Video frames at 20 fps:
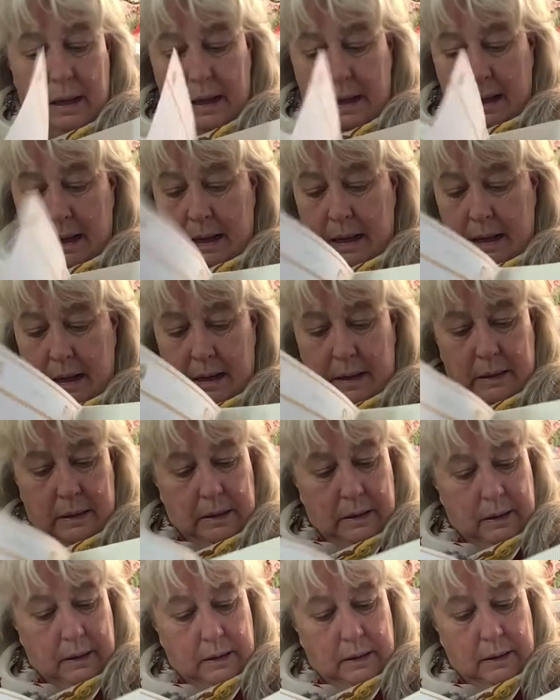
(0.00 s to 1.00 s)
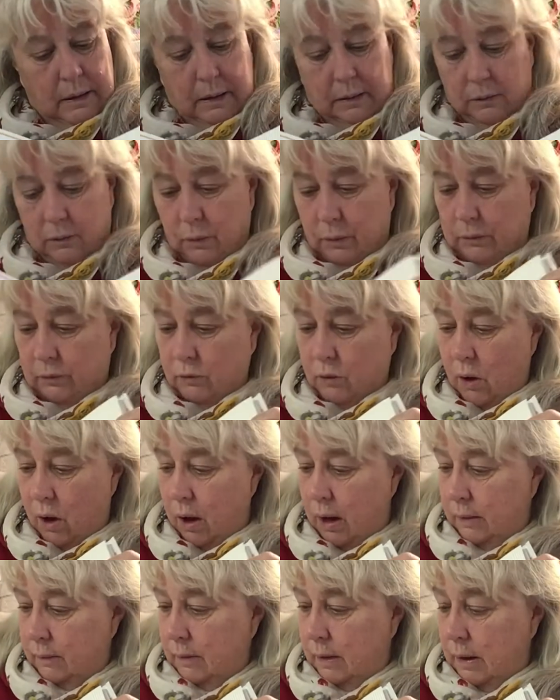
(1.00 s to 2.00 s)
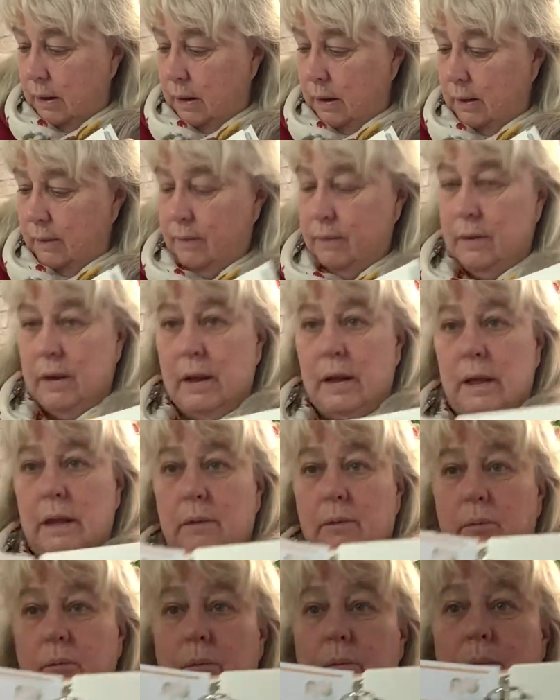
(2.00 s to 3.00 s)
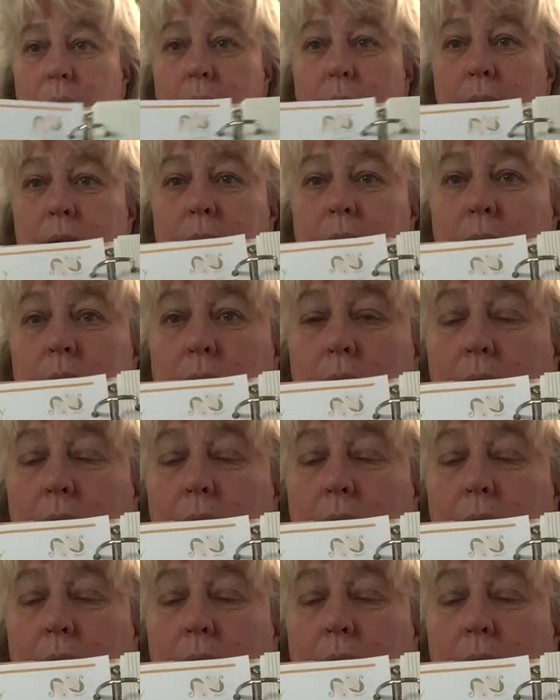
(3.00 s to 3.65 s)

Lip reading: And so it's got the month